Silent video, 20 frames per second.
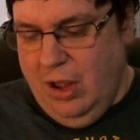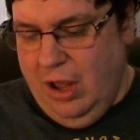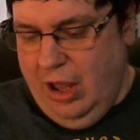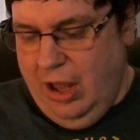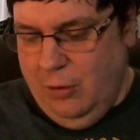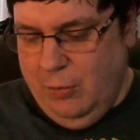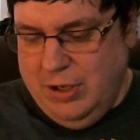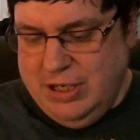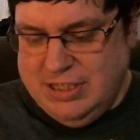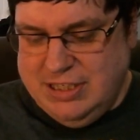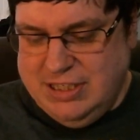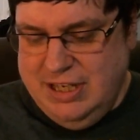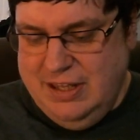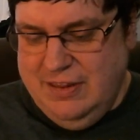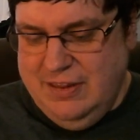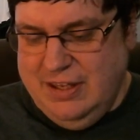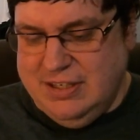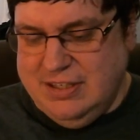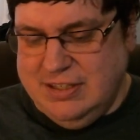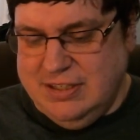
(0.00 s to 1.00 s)
We see
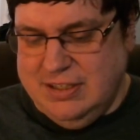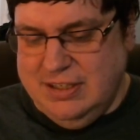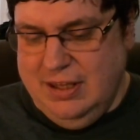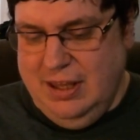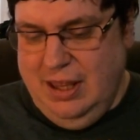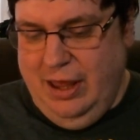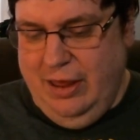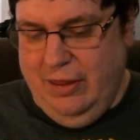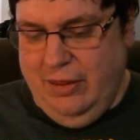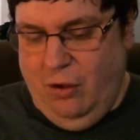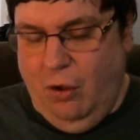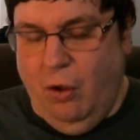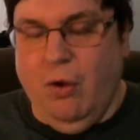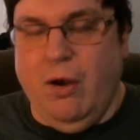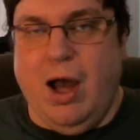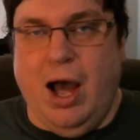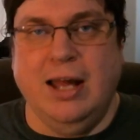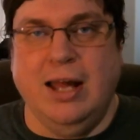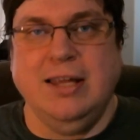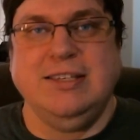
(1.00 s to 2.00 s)
this, the whole
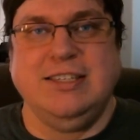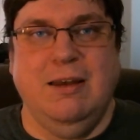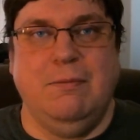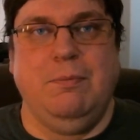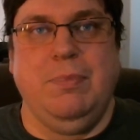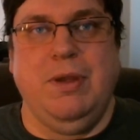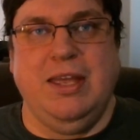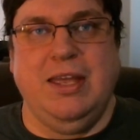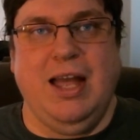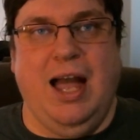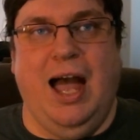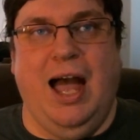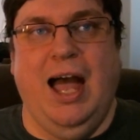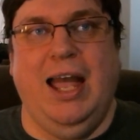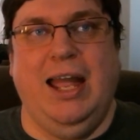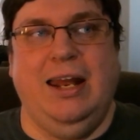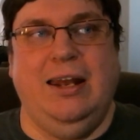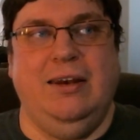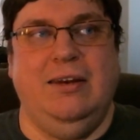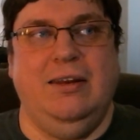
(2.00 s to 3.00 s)
concept
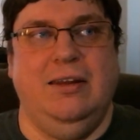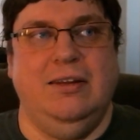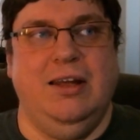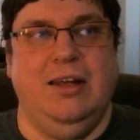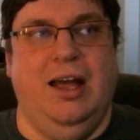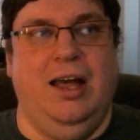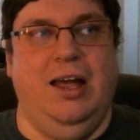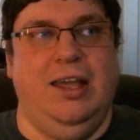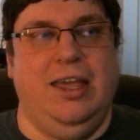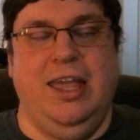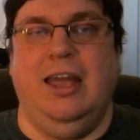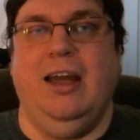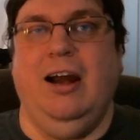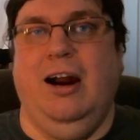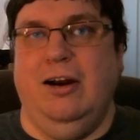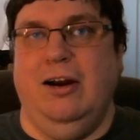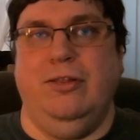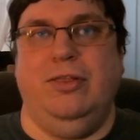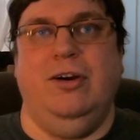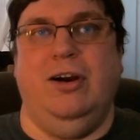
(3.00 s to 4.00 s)
behind King
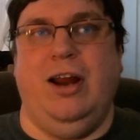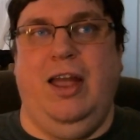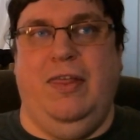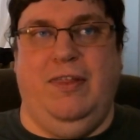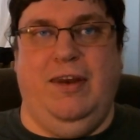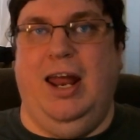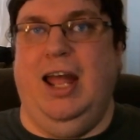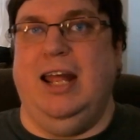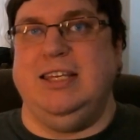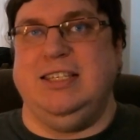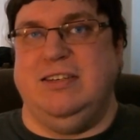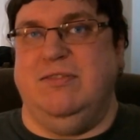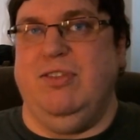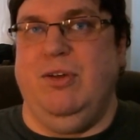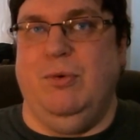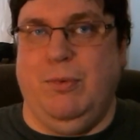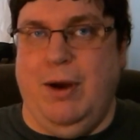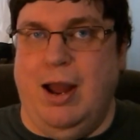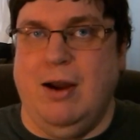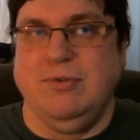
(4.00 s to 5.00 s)
Arthur and the Knights of
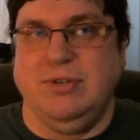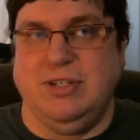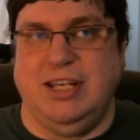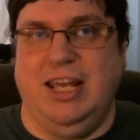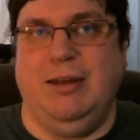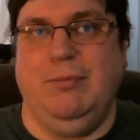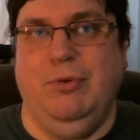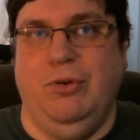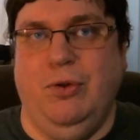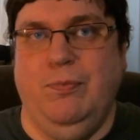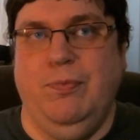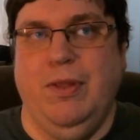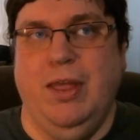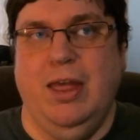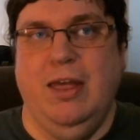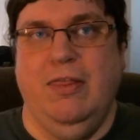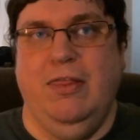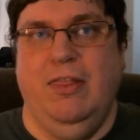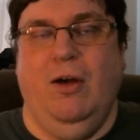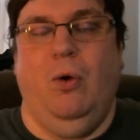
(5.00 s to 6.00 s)
the Round Table.
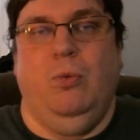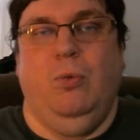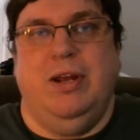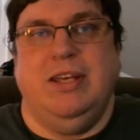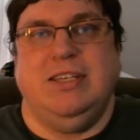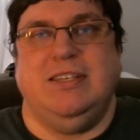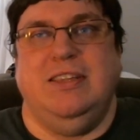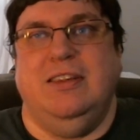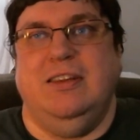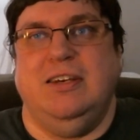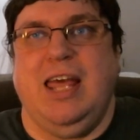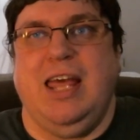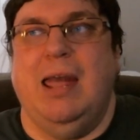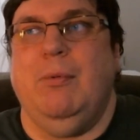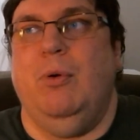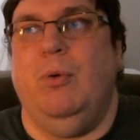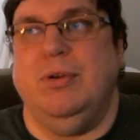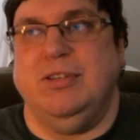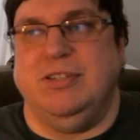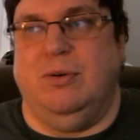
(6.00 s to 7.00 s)
The whole reason the
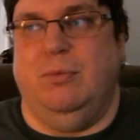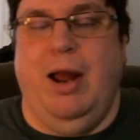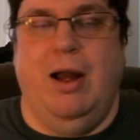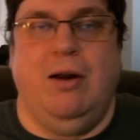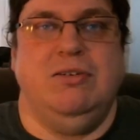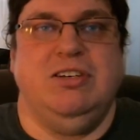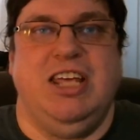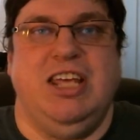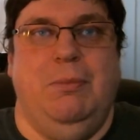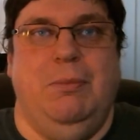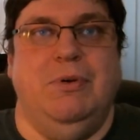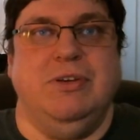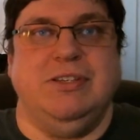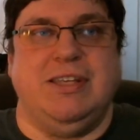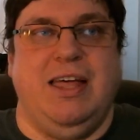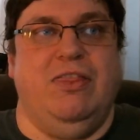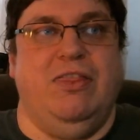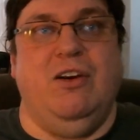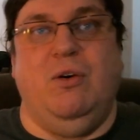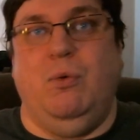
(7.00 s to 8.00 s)
table was a round table is
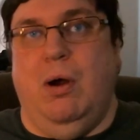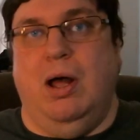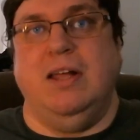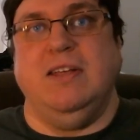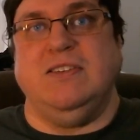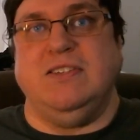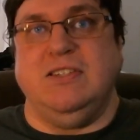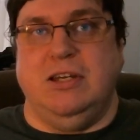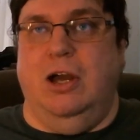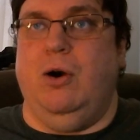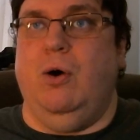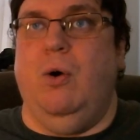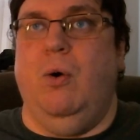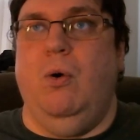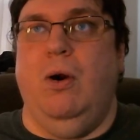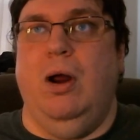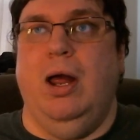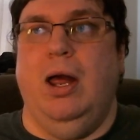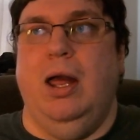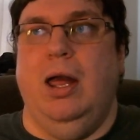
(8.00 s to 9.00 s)
that there was
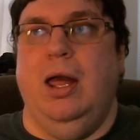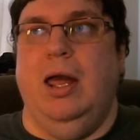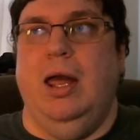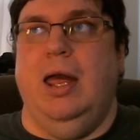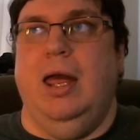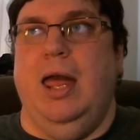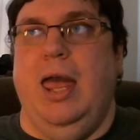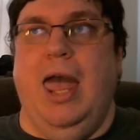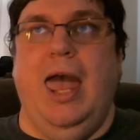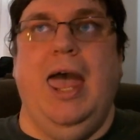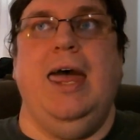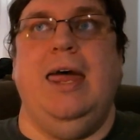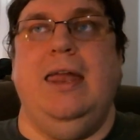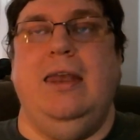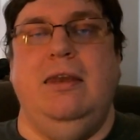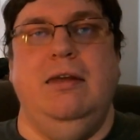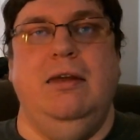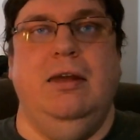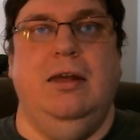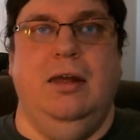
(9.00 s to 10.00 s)
no
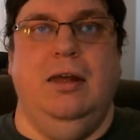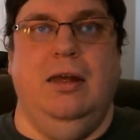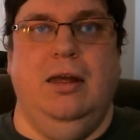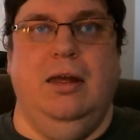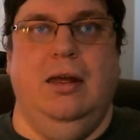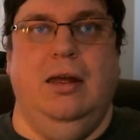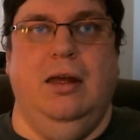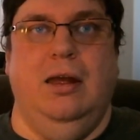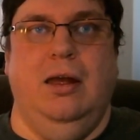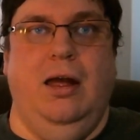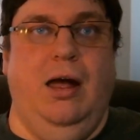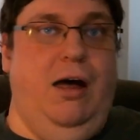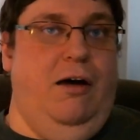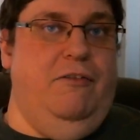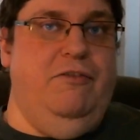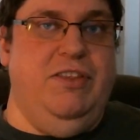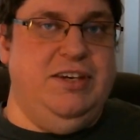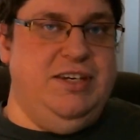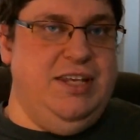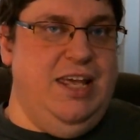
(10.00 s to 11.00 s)
head
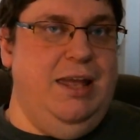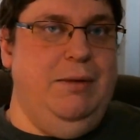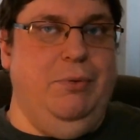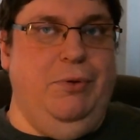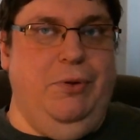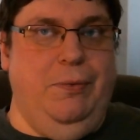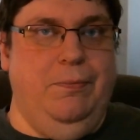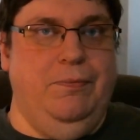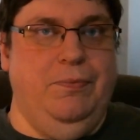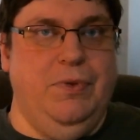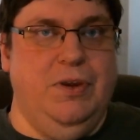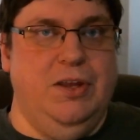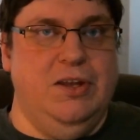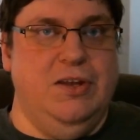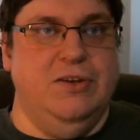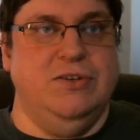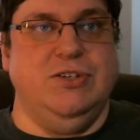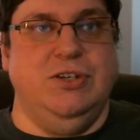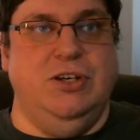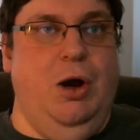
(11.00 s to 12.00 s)
of the table.
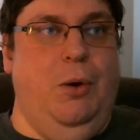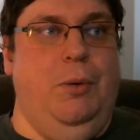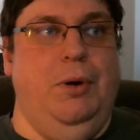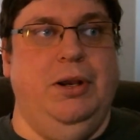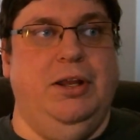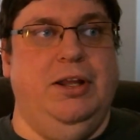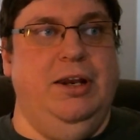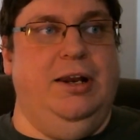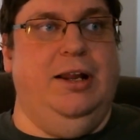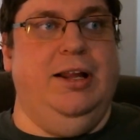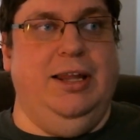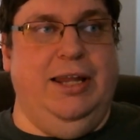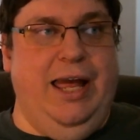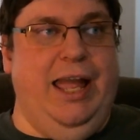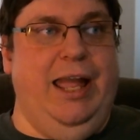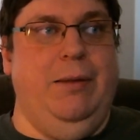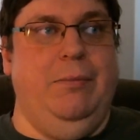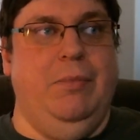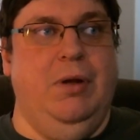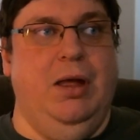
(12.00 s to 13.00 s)
So no one could
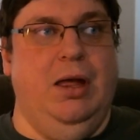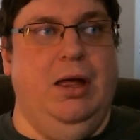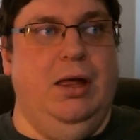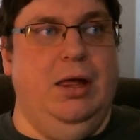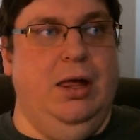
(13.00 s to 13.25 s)
claim